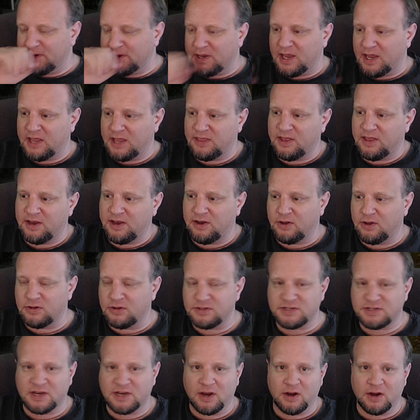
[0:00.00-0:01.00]
And then
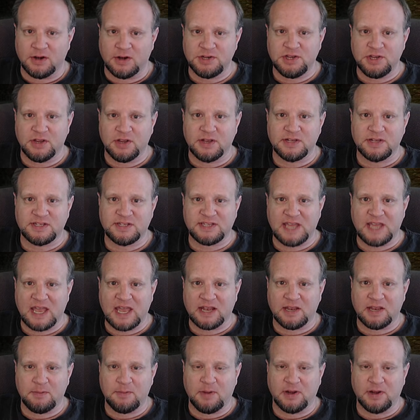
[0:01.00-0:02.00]
those cards, you can
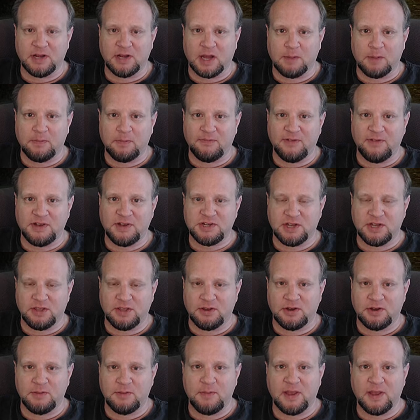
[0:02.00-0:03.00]
stack them on top of each other
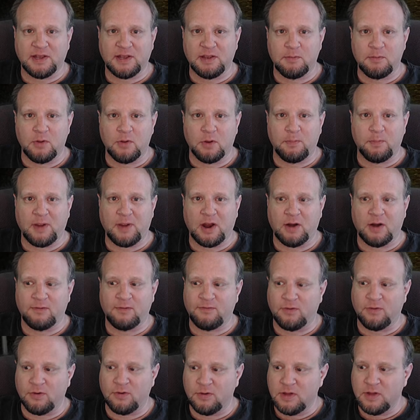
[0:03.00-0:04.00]
to make them more
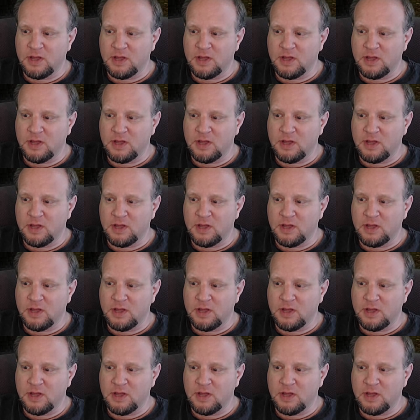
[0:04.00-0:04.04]
powerful.